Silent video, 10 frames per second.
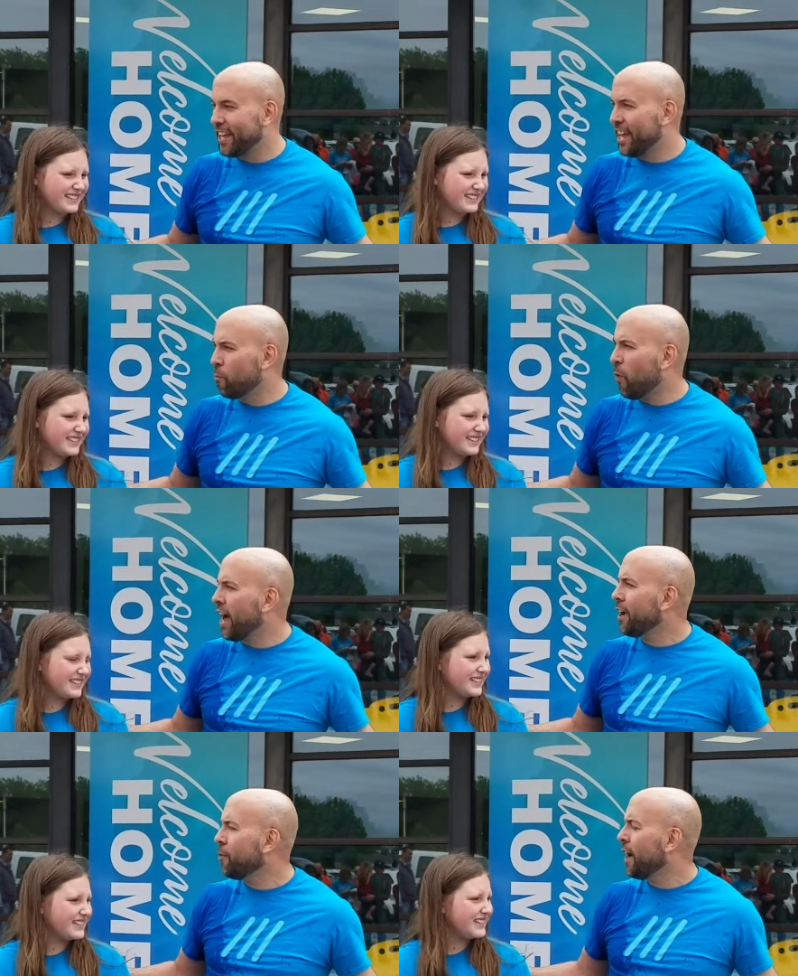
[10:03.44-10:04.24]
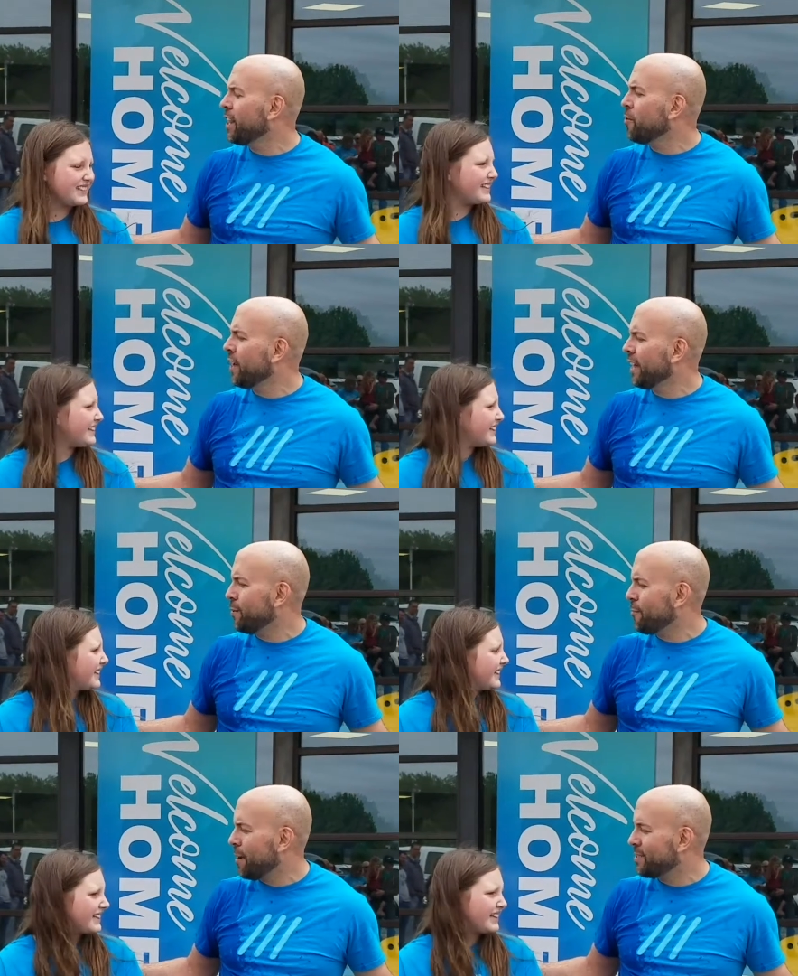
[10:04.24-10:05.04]
Speaker 1: and why why do you want to
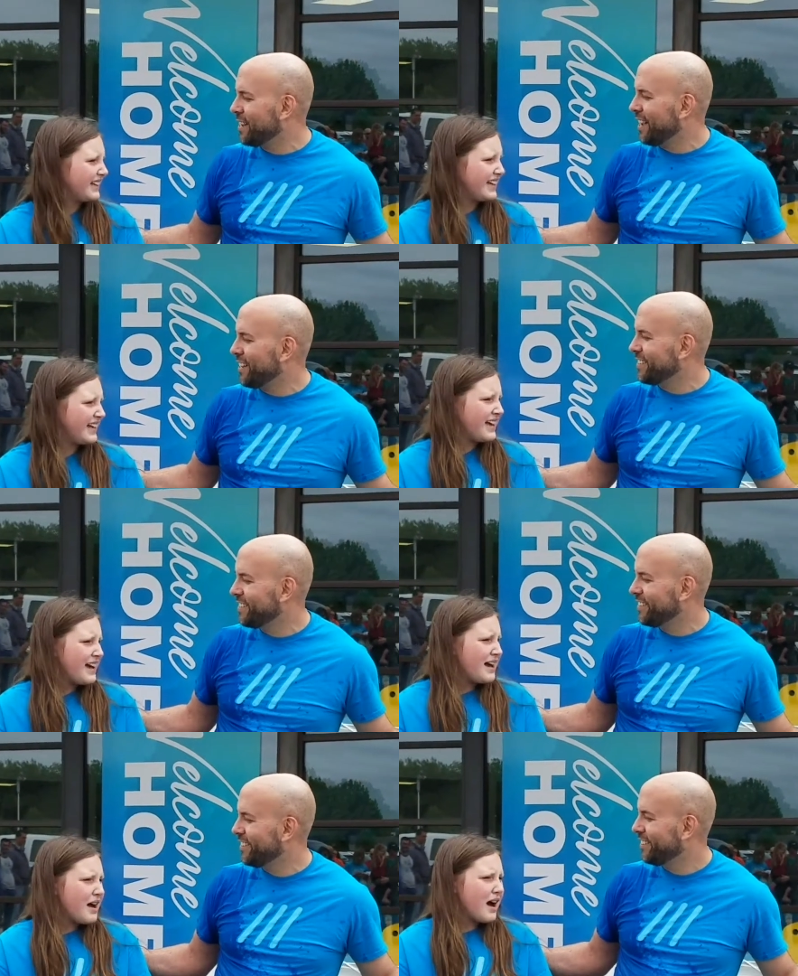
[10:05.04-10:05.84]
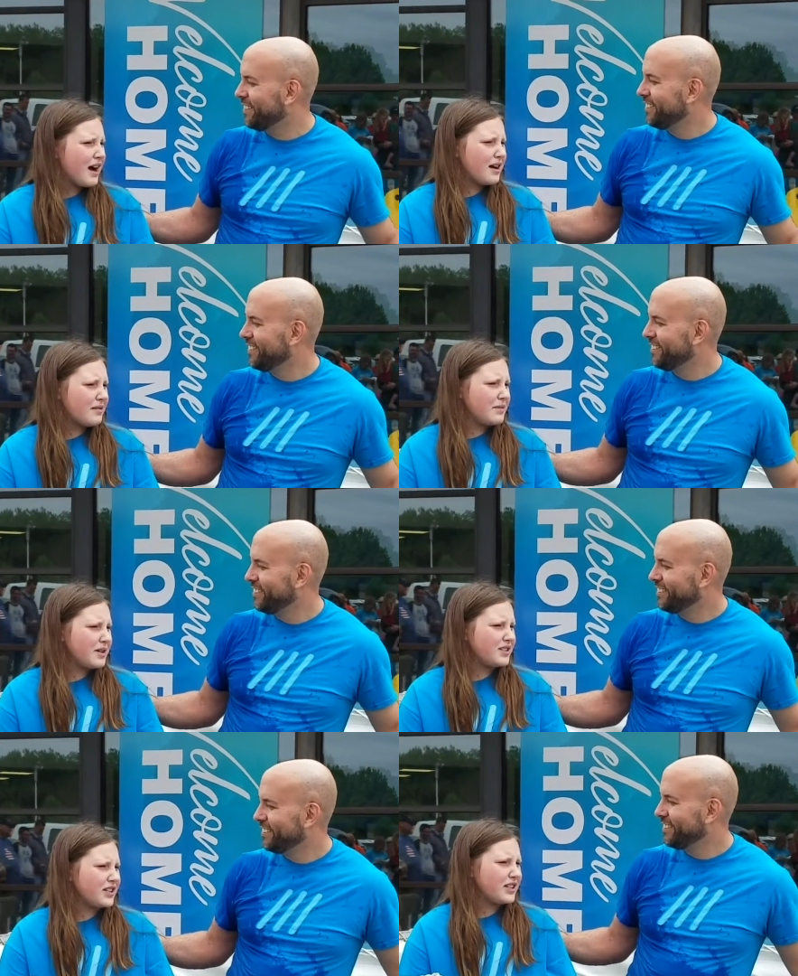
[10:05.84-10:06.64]
get baptized?
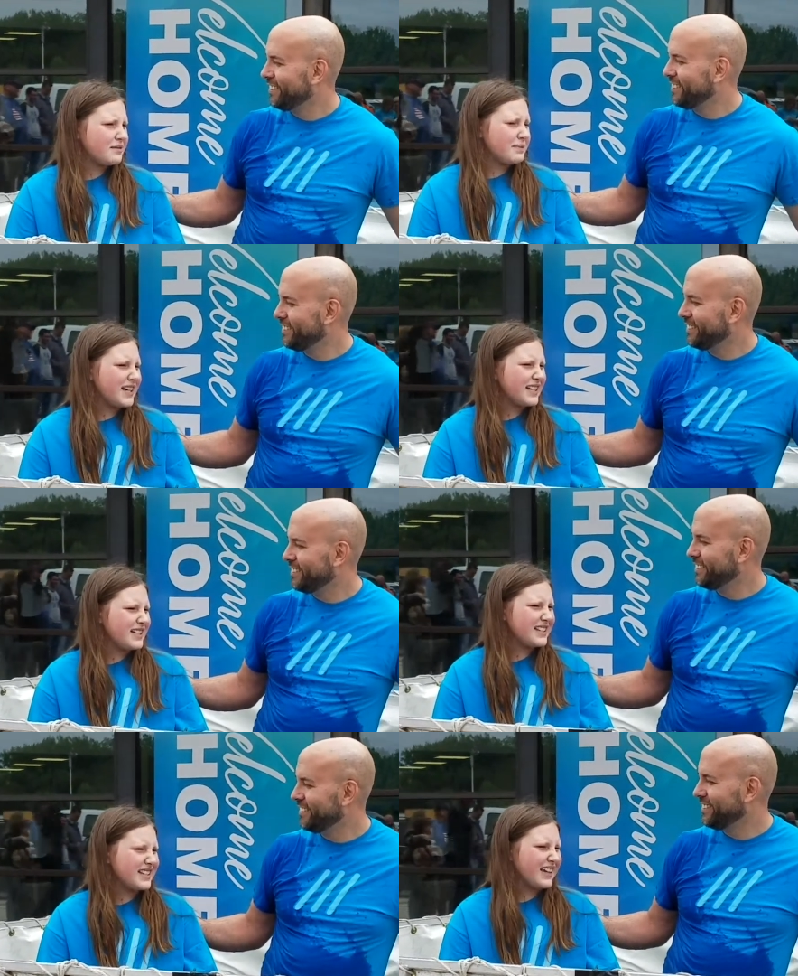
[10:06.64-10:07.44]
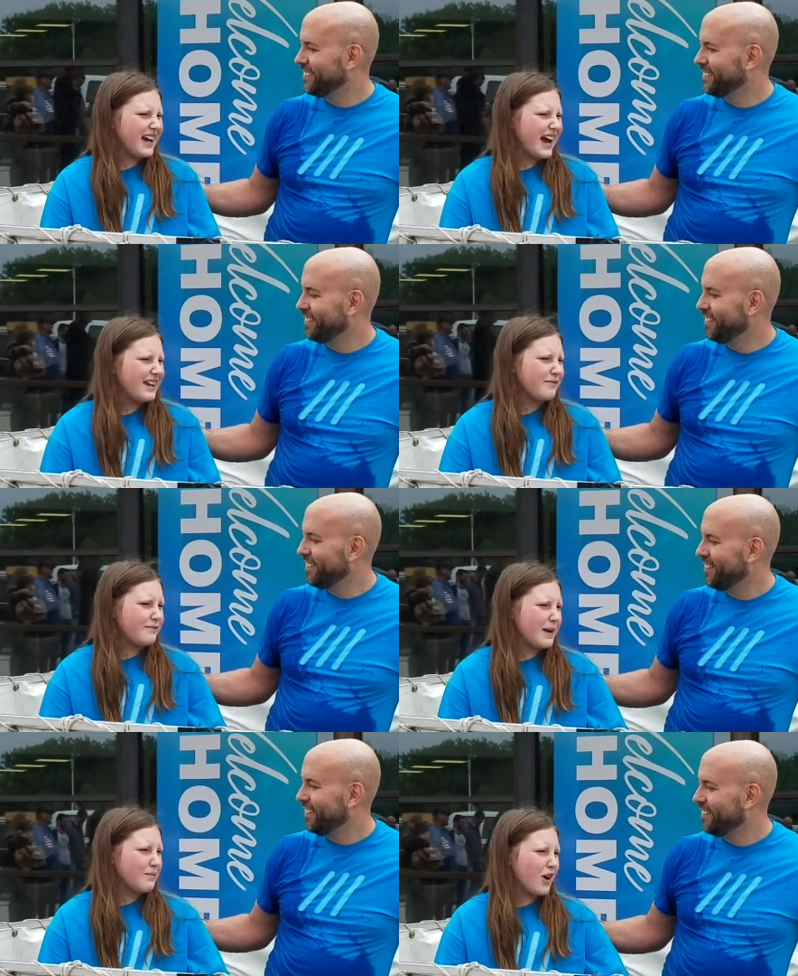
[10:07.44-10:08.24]
Speaker 2: just because like I've
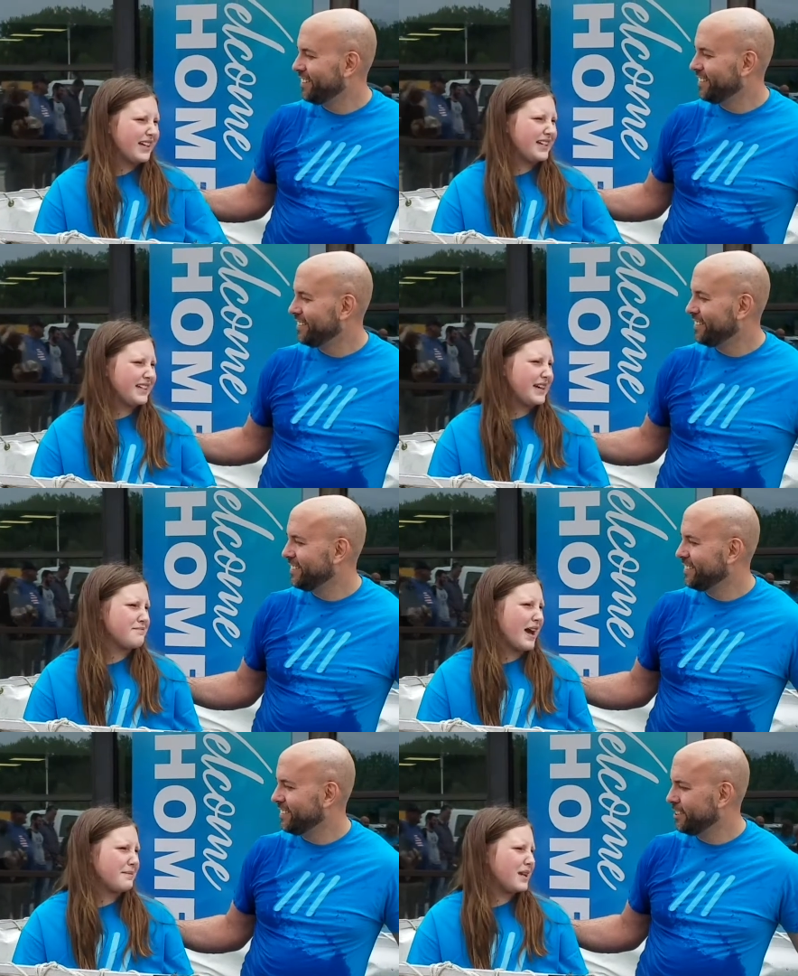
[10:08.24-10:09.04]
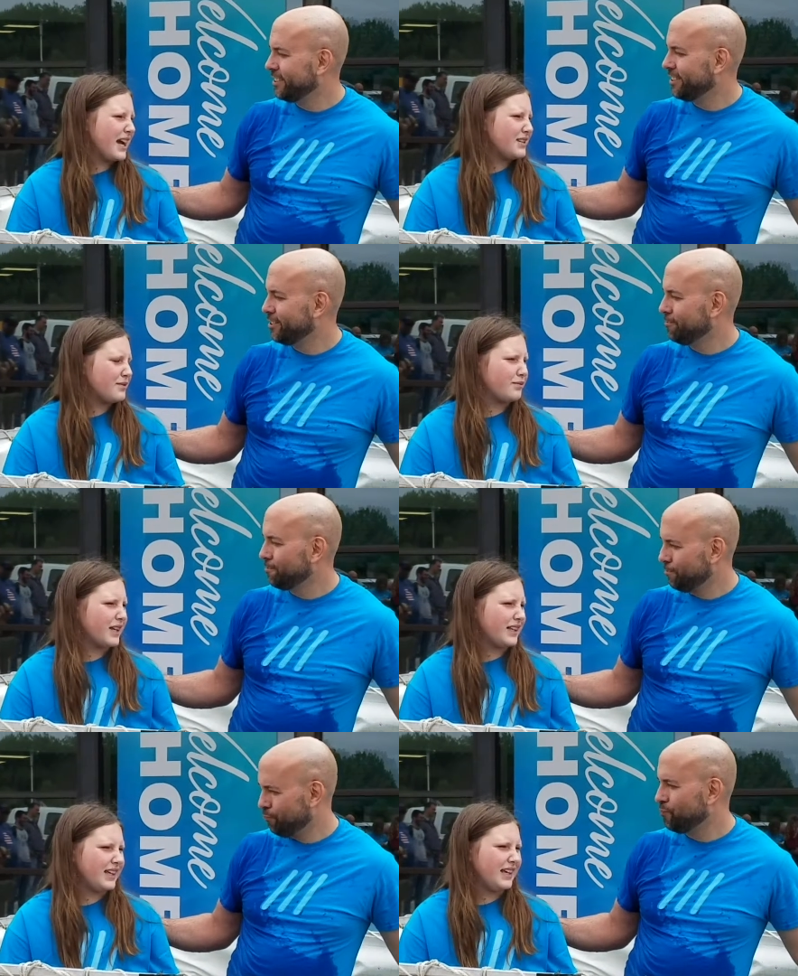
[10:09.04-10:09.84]
been wanting to get baptized
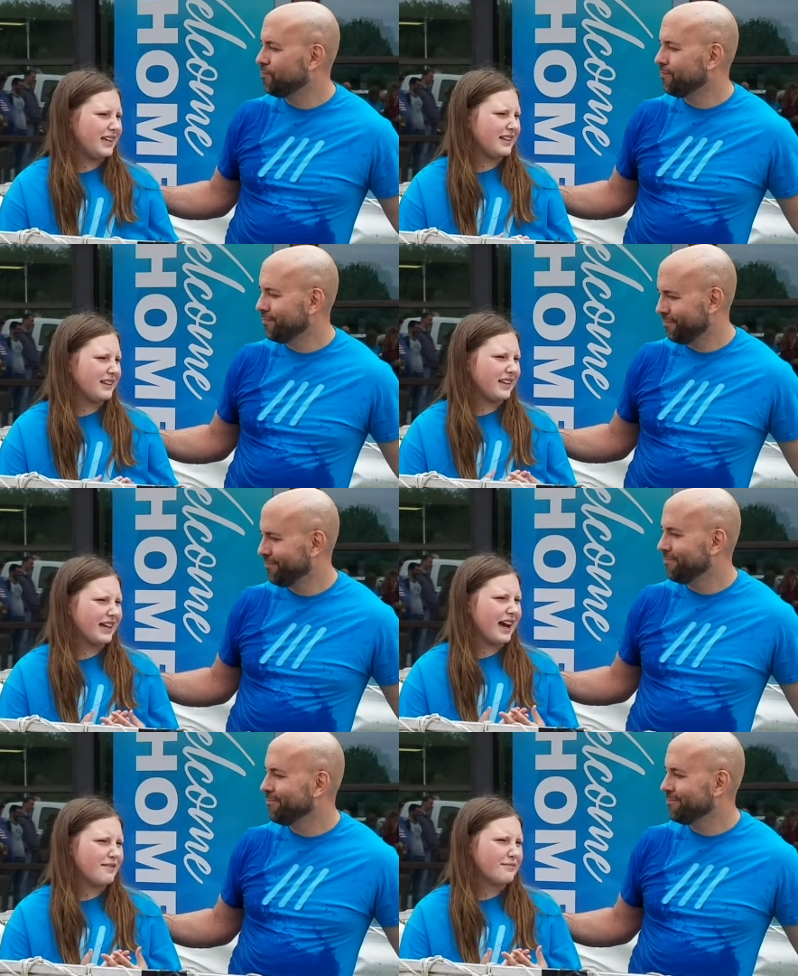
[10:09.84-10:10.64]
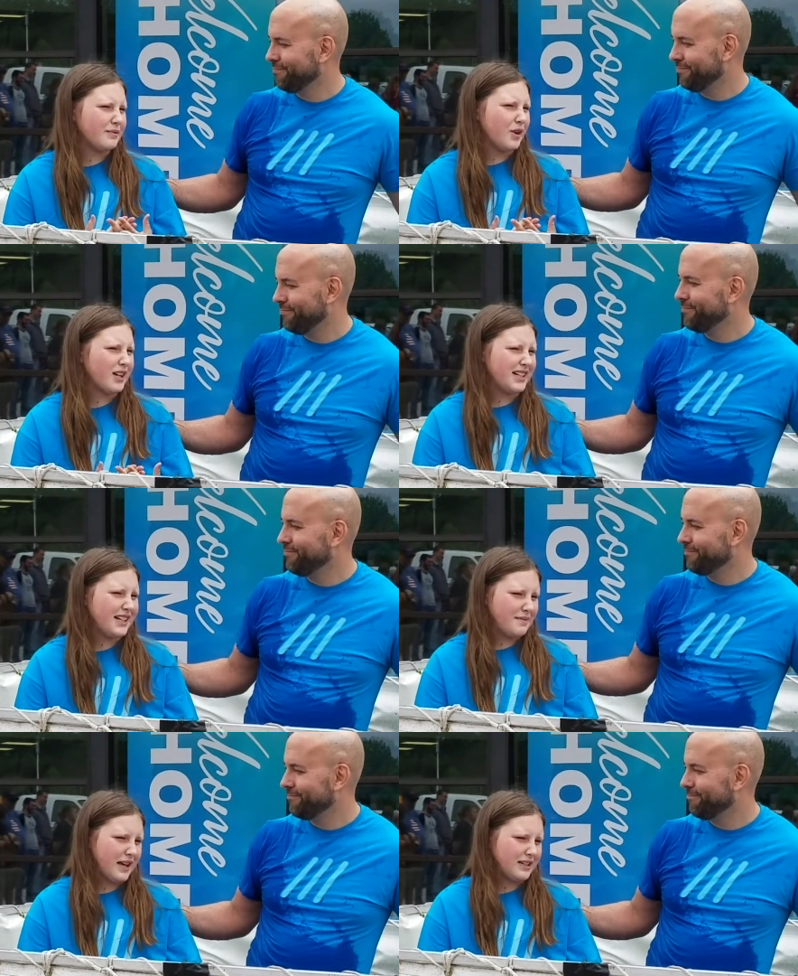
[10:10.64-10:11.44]
really like I've been wanting to
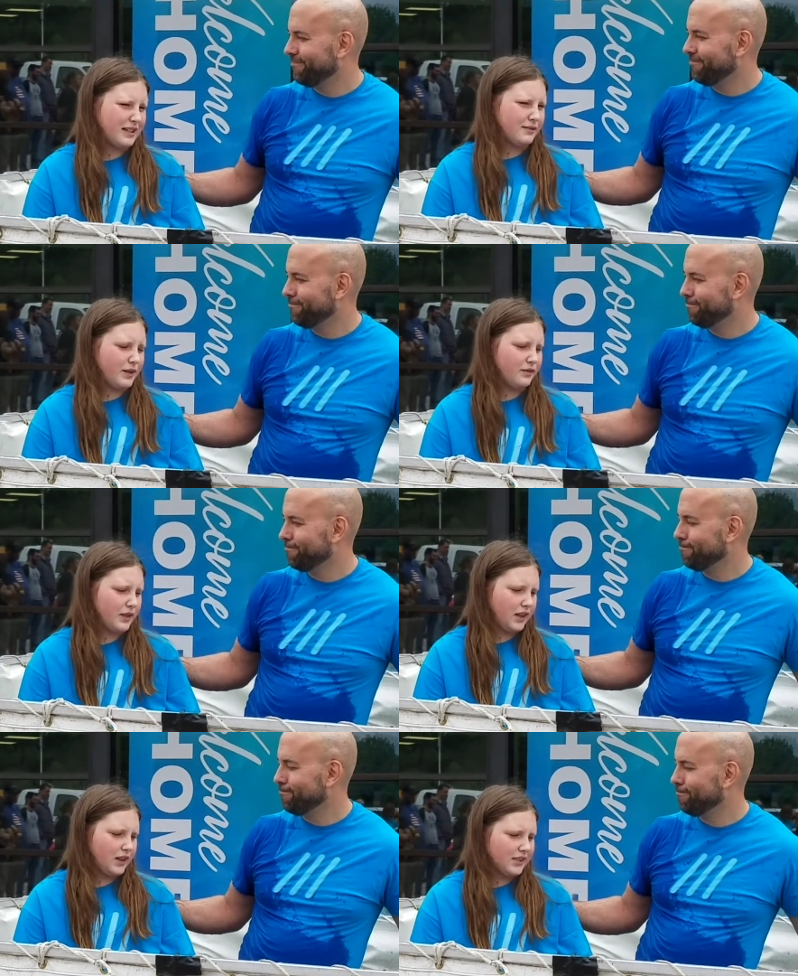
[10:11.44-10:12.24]
get baptized for a really long